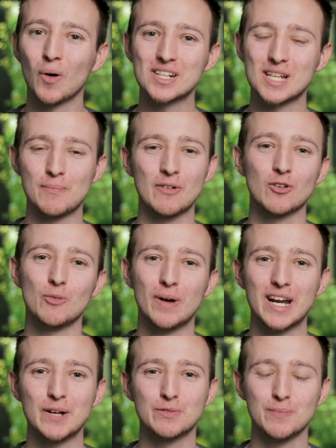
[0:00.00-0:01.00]
What is up, everyone?
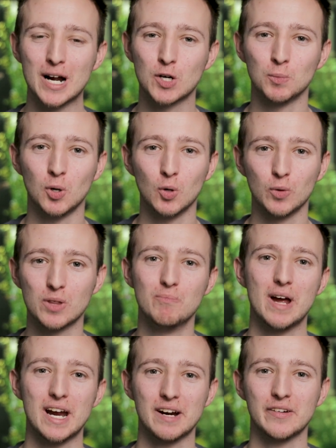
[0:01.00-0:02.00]
My name is Michael Pohl
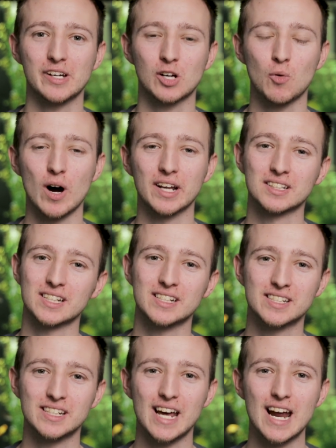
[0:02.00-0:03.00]
with Bay Area Aquatics,
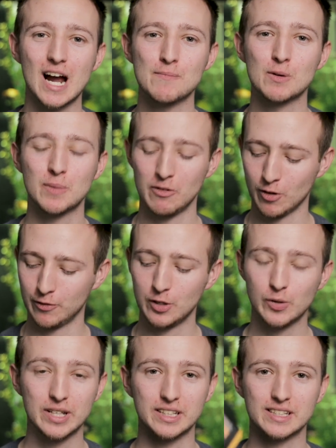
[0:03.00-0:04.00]
and today I'm going to be
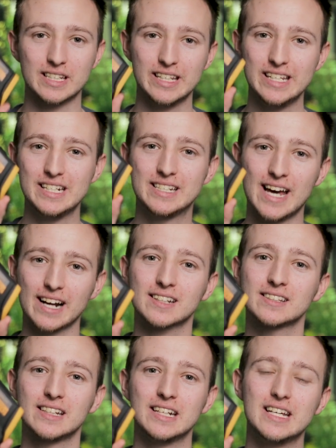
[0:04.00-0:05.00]
reviewing this
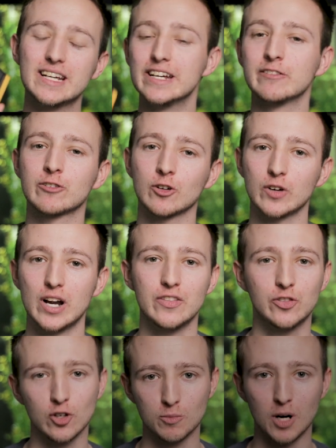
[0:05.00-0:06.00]
Etekcity
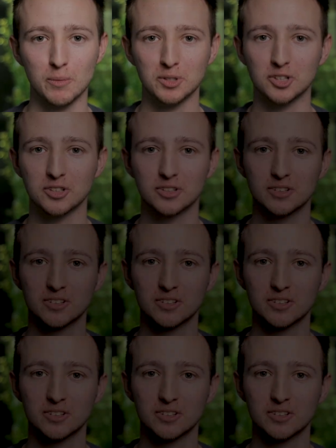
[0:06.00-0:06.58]
infrared thermometer.